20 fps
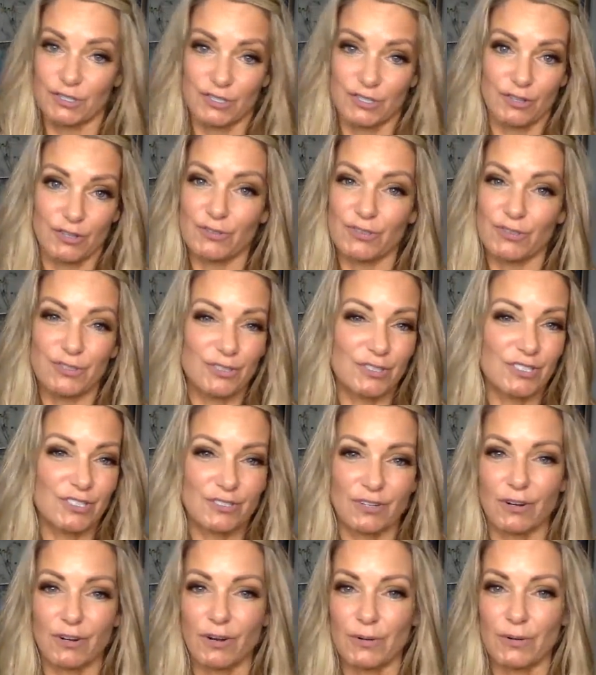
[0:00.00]
So those surges
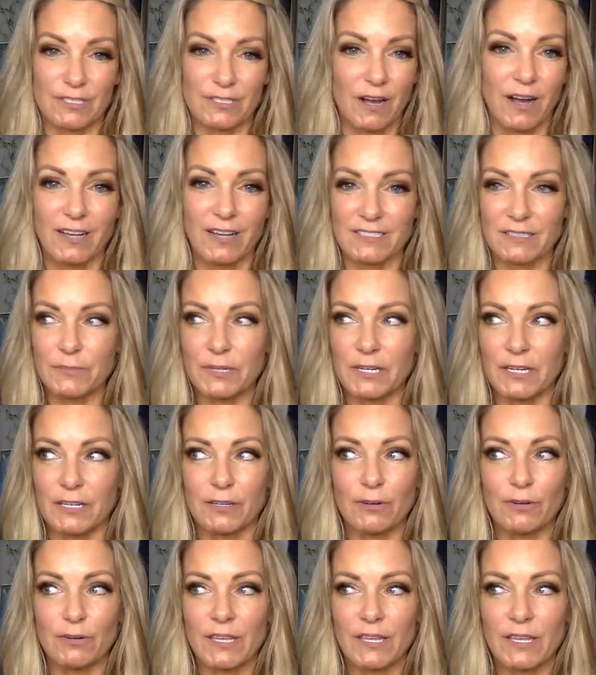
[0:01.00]
are always awesome. And I
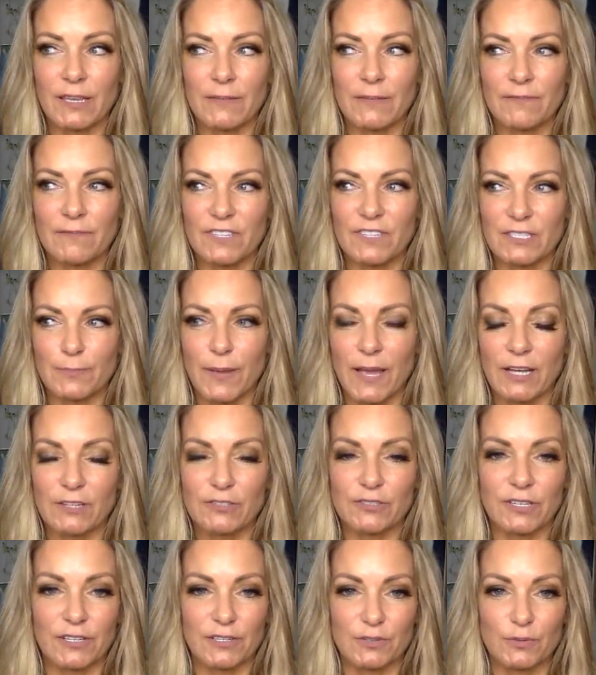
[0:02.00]
know Kim
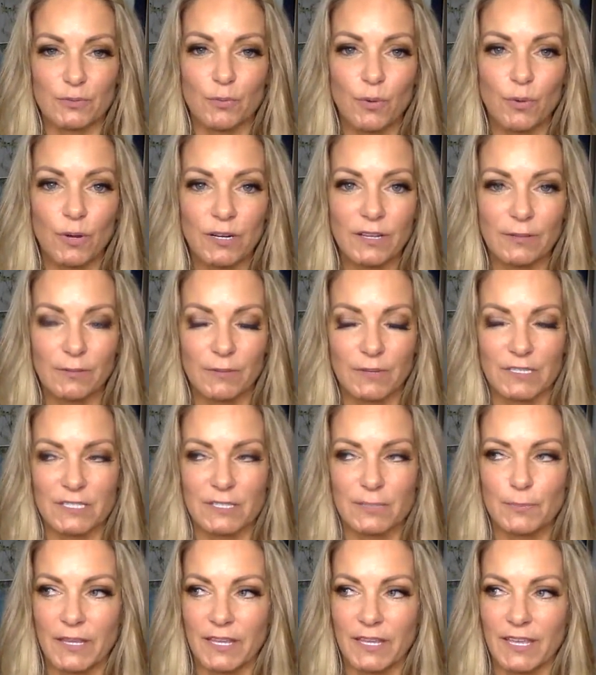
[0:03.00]
Fitzpatrick is one of the ones
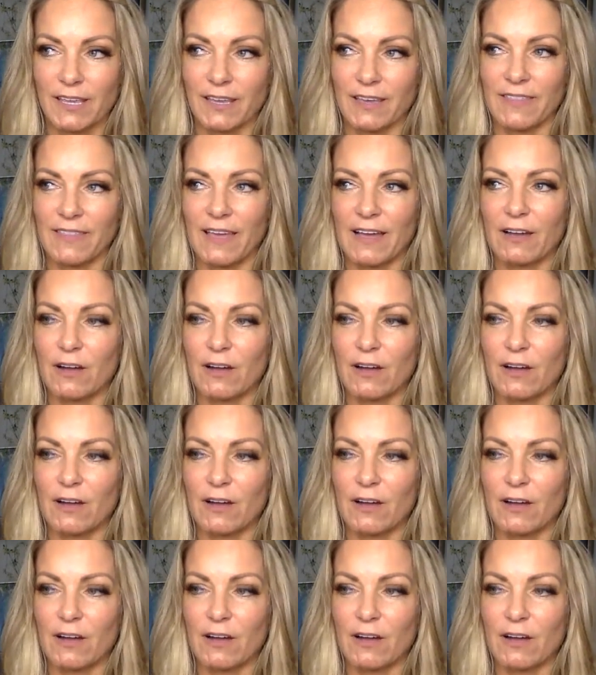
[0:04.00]
speaking on that